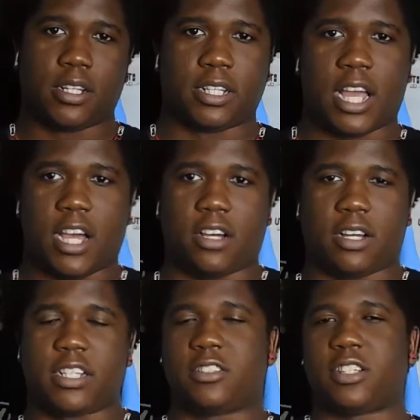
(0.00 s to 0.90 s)
Now,
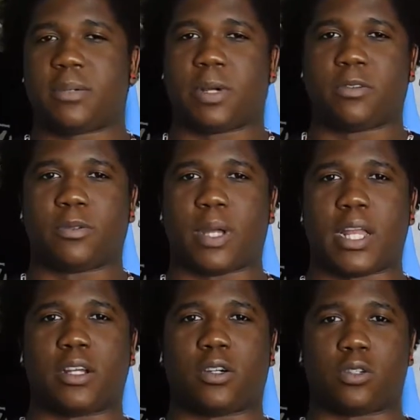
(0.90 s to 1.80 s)
I do like my room kind
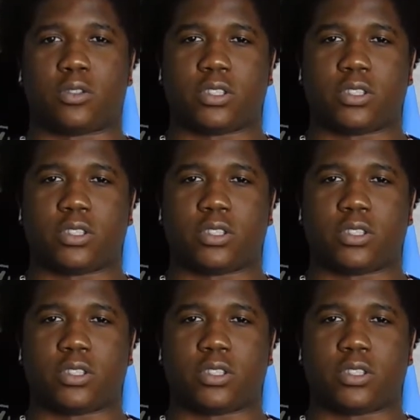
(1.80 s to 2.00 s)
of cold,